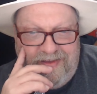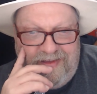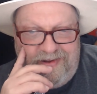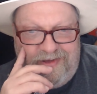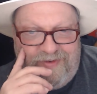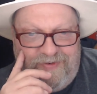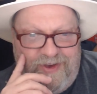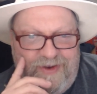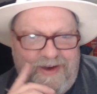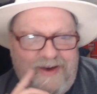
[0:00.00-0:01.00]
Another
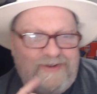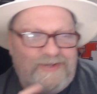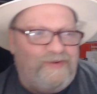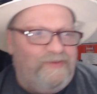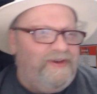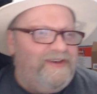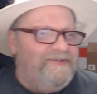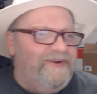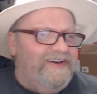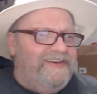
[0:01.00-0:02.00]
few hours would be
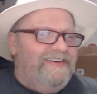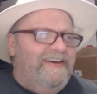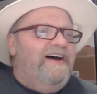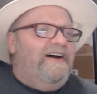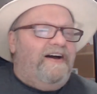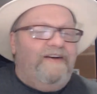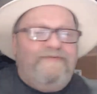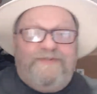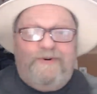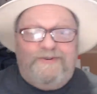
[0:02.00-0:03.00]
great.
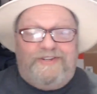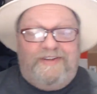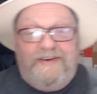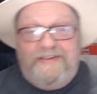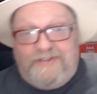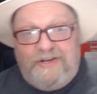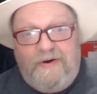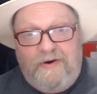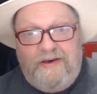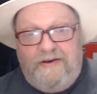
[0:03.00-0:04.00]
Unfortunately,
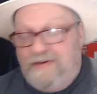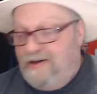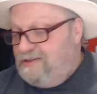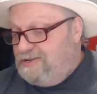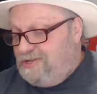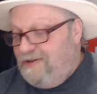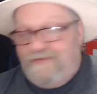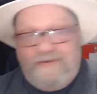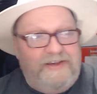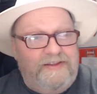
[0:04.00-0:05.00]
tonight I've got other
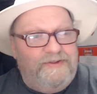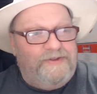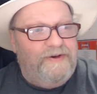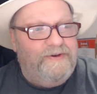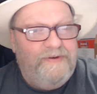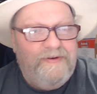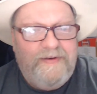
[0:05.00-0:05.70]
stuff I need to do.